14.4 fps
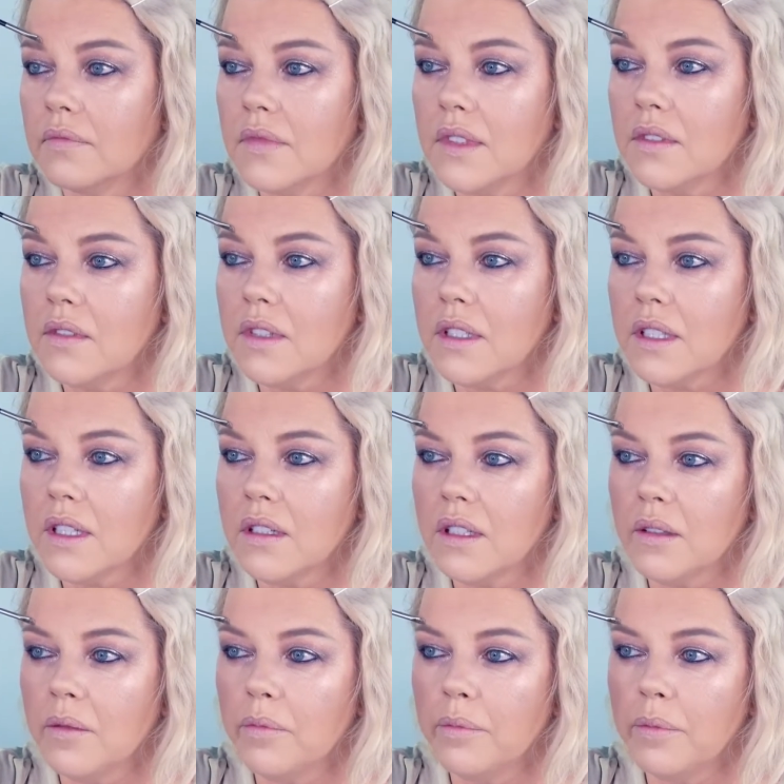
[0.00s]
I'm just
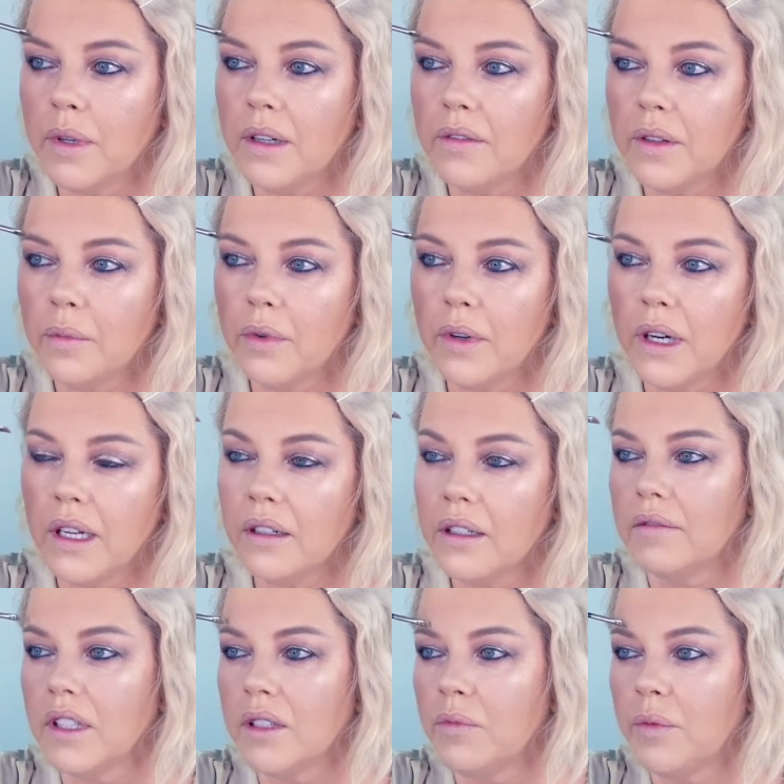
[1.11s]
going above the brow, no